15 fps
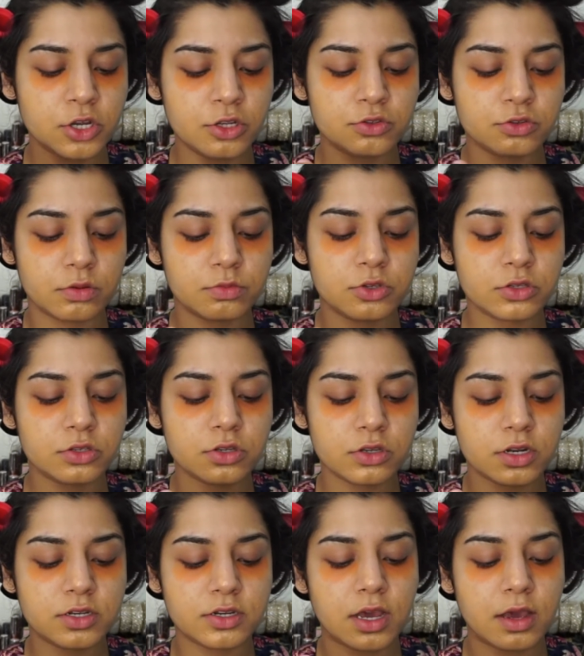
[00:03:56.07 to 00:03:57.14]
So I'm just
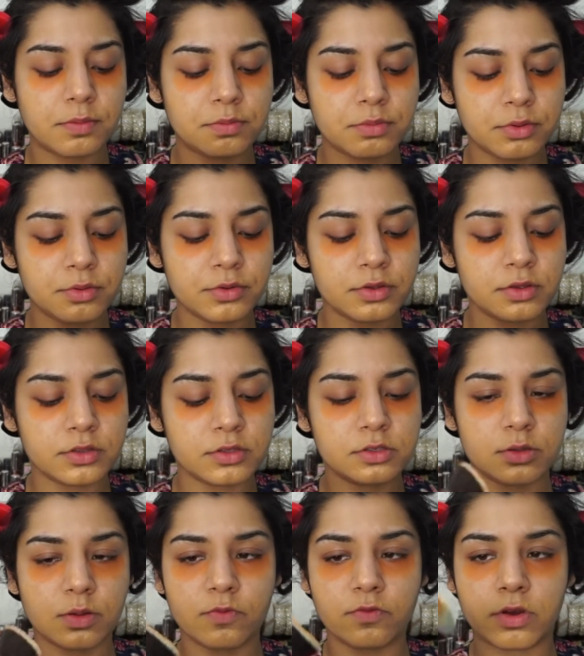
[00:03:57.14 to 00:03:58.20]
gonna tap
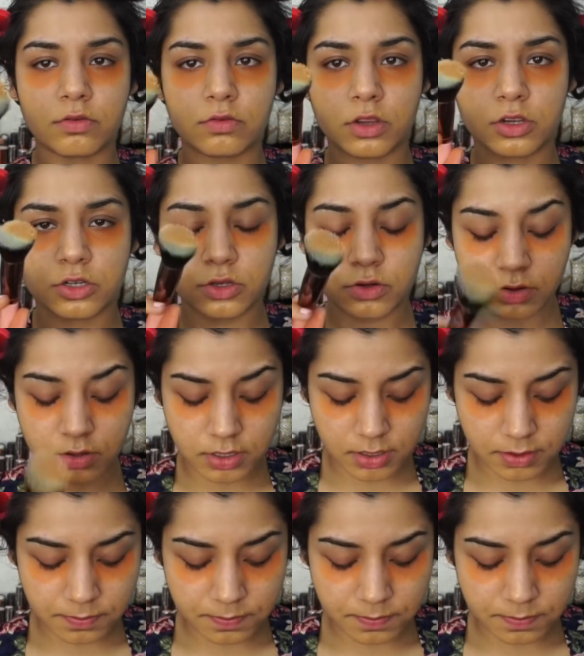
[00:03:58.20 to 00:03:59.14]
some foundation on it